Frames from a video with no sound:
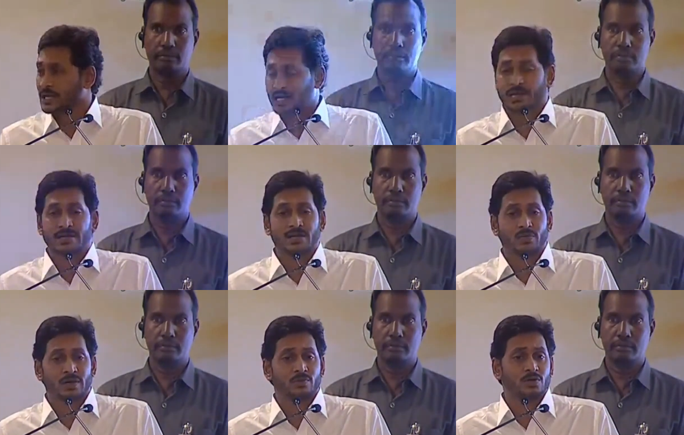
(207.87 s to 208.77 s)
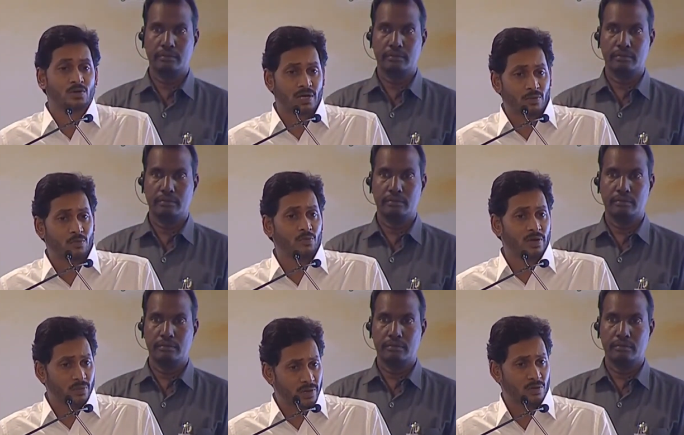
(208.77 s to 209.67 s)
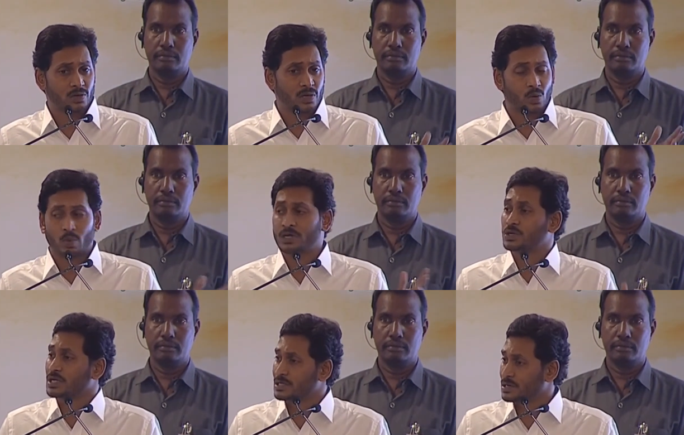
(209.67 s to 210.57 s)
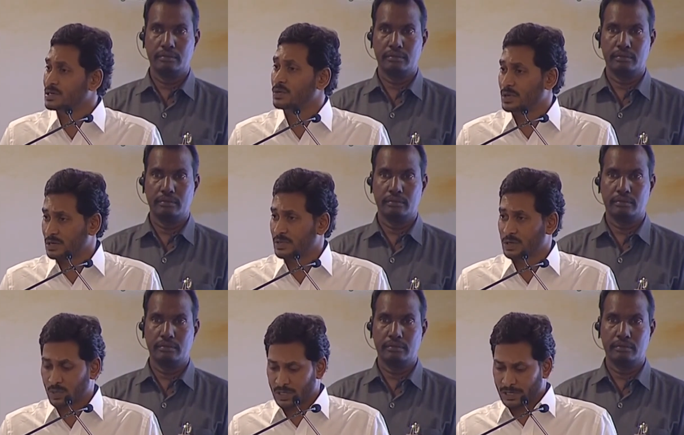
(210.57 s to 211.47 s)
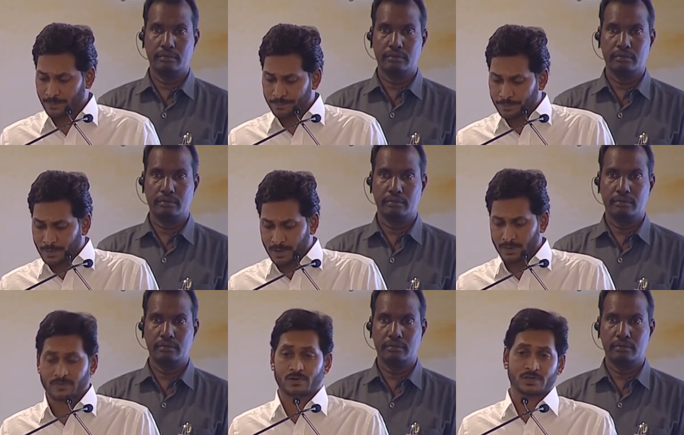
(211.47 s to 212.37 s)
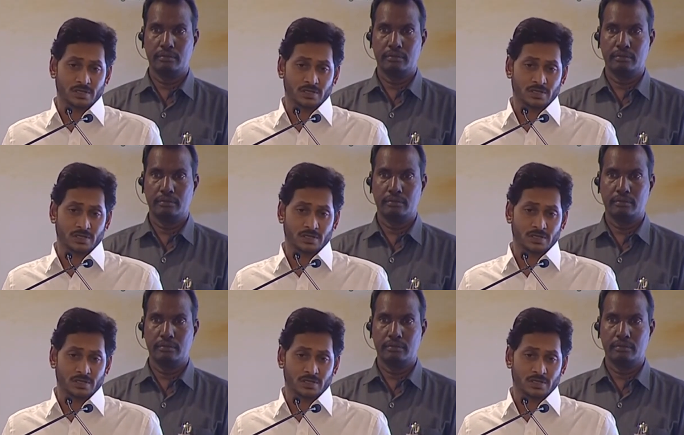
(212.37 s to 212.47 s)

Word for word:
Speaker 1: an area where we could come, where we could work together in a very big way. Of course,